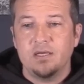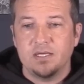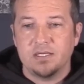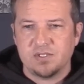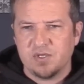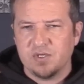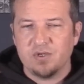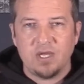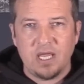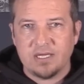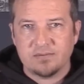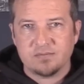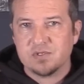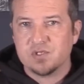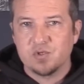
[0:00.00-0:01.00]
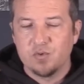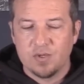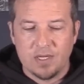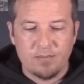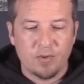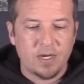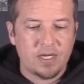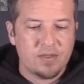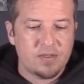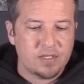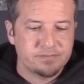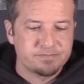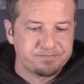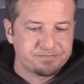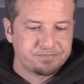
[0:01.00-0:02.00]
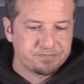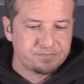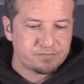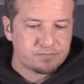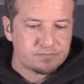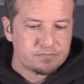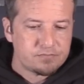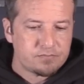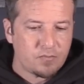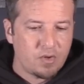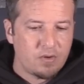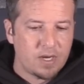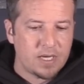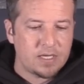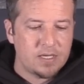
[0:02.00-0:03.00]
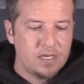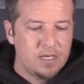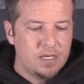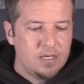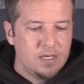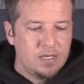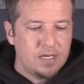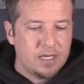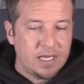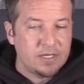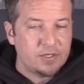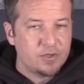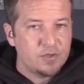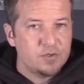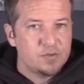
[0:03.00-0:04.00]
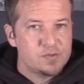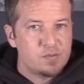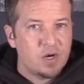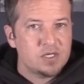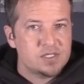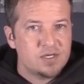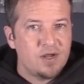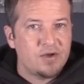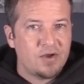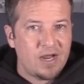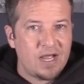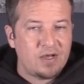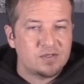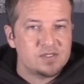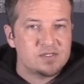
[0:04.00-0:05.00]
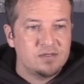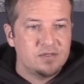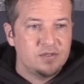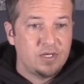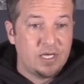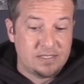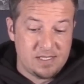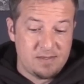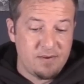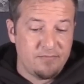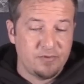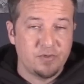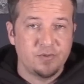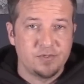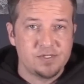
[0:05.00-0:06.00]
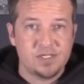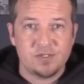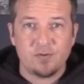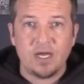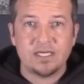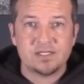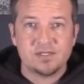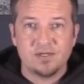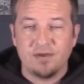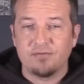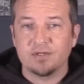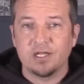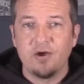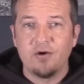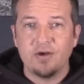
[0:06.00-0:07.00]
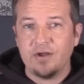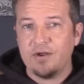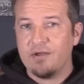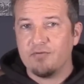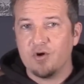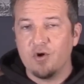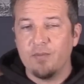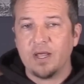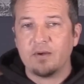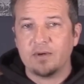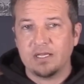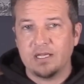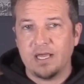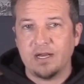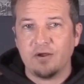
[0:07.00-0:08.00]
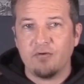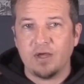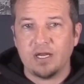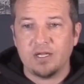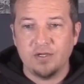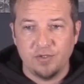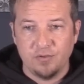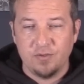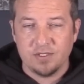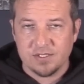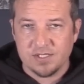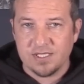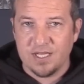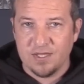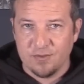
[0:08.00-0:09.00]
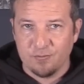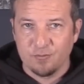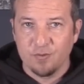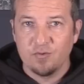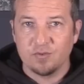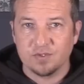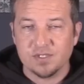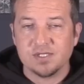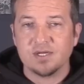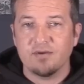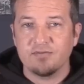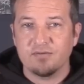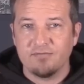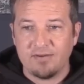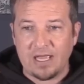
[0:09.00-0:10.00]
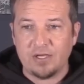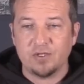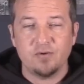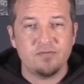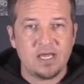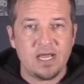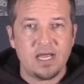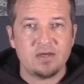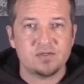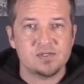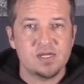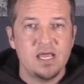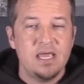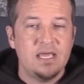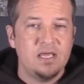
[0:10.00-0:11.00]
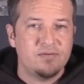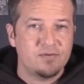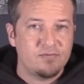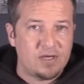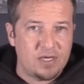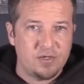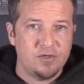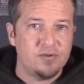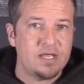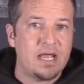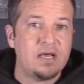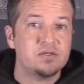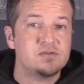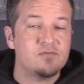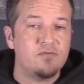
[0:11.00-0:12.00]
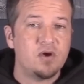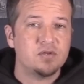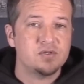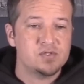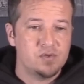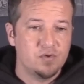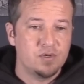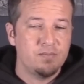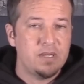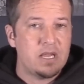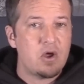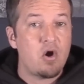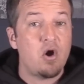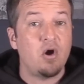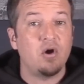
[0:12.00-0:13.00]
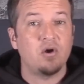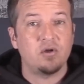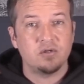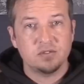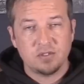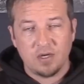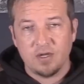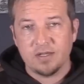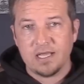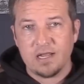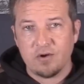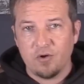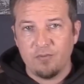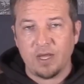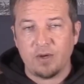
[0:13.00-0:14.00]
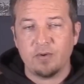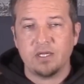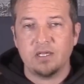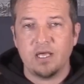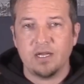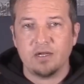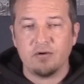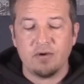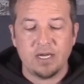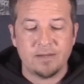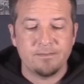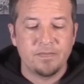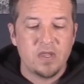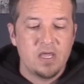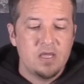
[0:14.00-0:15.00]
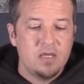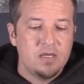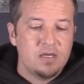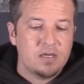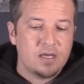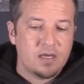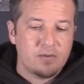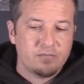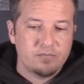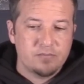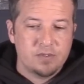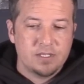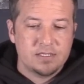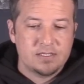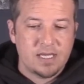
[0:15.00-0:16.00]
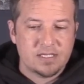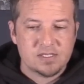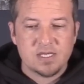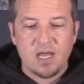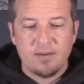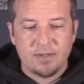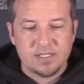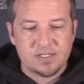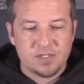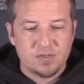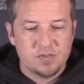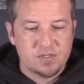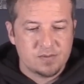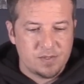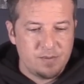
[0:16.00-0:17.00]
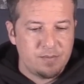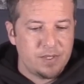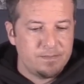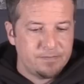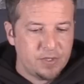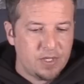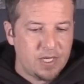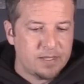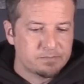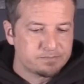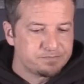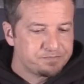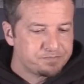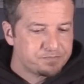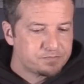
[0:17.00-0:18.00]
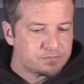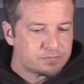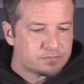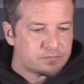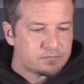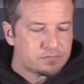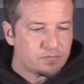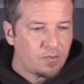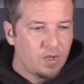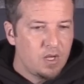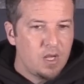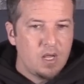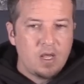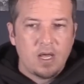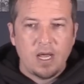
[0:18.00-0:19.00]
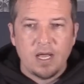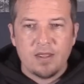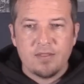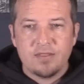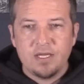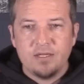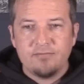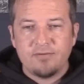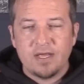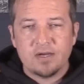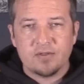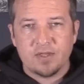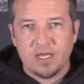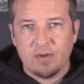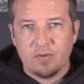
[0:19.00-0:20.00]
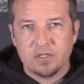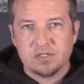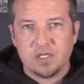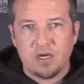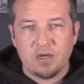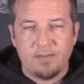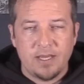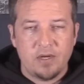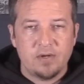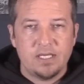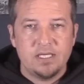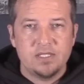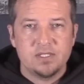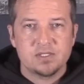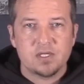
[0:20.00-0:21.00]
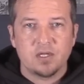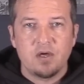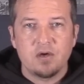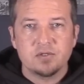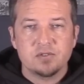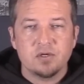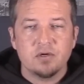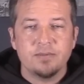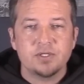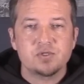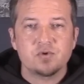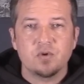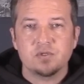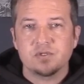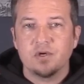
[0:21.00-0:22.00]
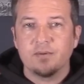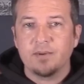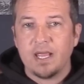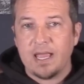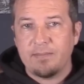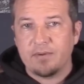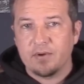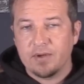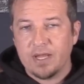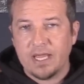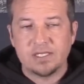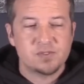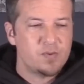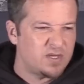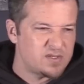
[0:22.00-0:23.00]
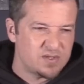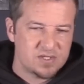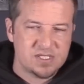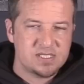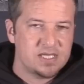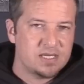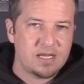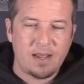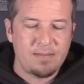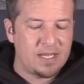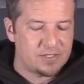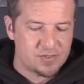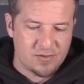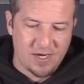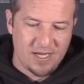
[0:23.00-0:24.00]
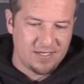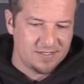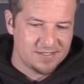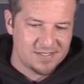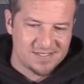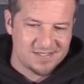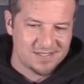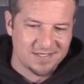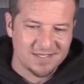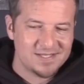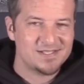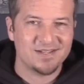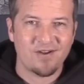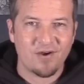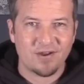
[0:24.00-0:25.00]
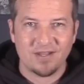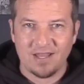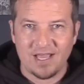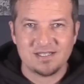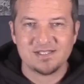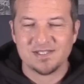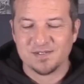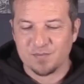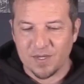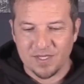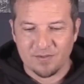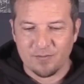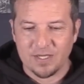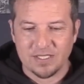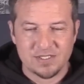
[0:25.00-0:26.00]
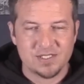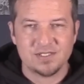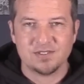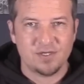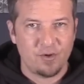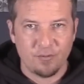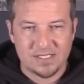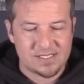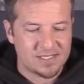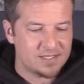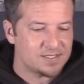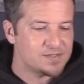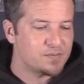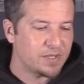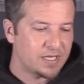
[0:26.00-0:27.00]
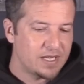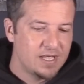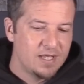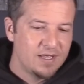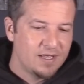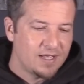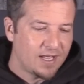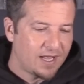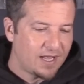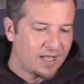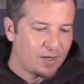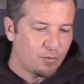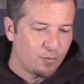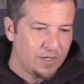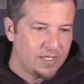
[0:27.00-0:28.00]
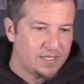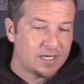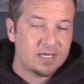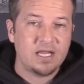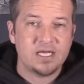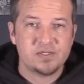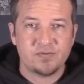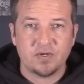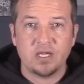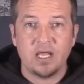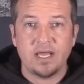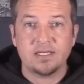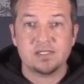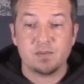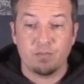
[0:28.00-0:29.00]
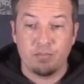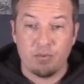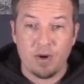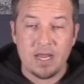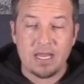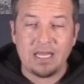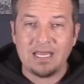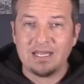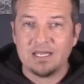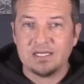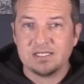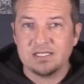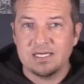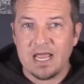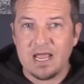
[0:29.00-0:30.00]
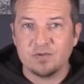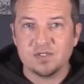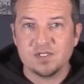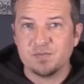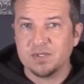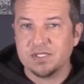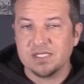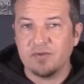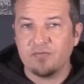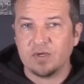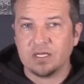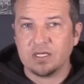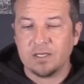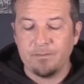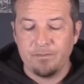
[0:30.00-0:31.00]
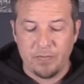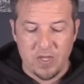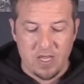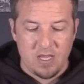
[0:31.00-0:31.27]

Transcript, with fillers: Uh, so you can't sue them or anything, right? Again, you use margin on your house, and some of you use it twice. You have a loan and you have a home equity line of credit. You understand the rules of the value of the house. If the value of the house falls, you can be called on that home equity line of credit. Um, not as common as it used to be, but you can. Uh, the final thing I want to talk about is long-term and short-term capital gains. We also just did it. I'm not trying to solicit our classes, by the way, just coincidence, but uh, we did a class for clients breaking this down specifically.